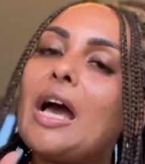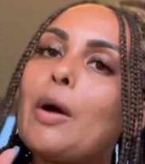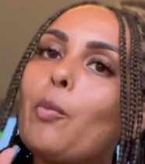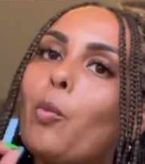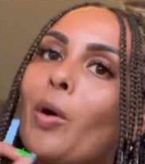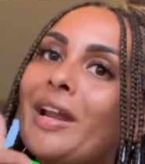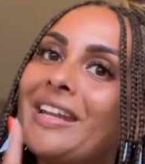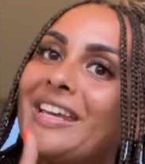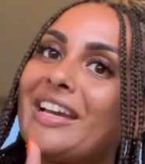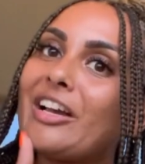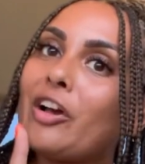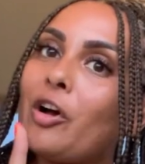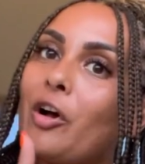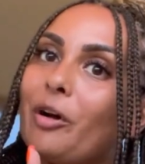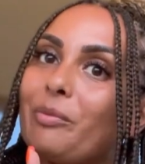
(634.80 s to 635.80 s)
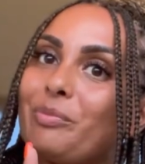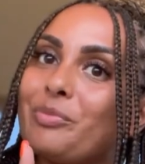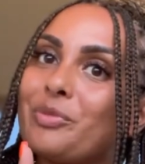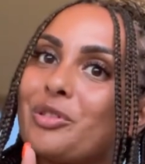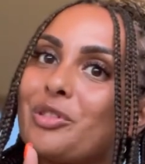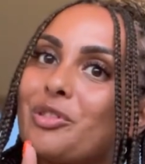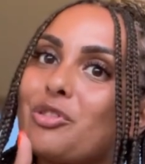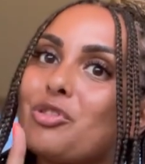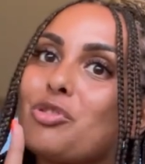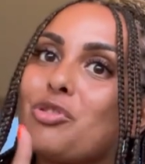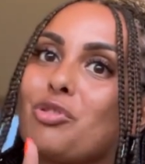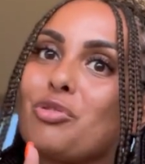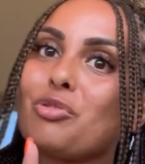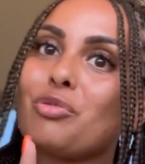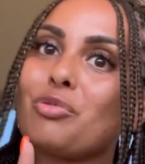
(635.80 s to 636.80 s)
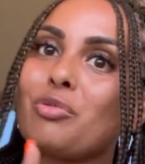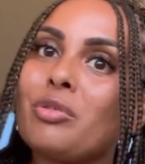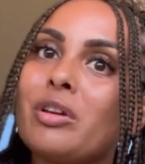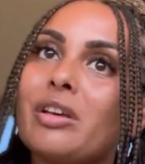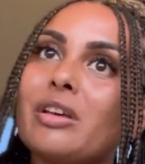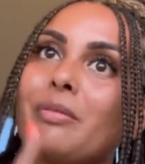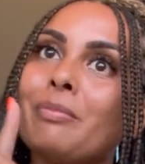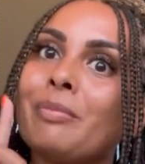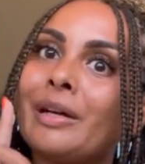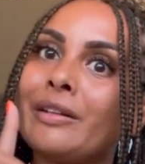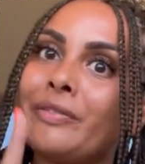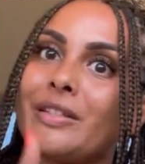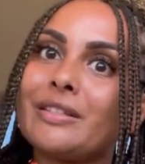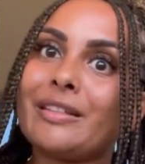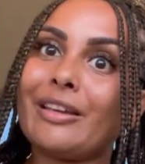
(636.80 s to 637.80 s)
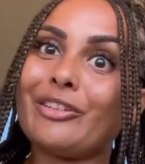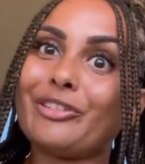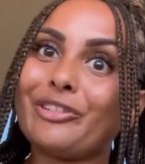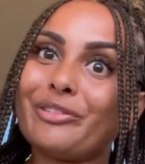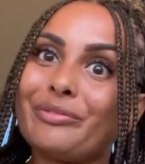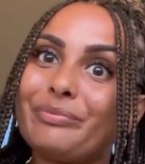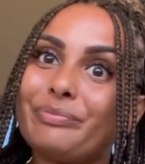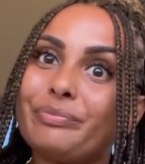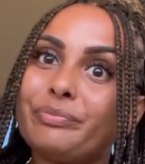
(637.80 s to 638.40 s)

when it comes to manifestation,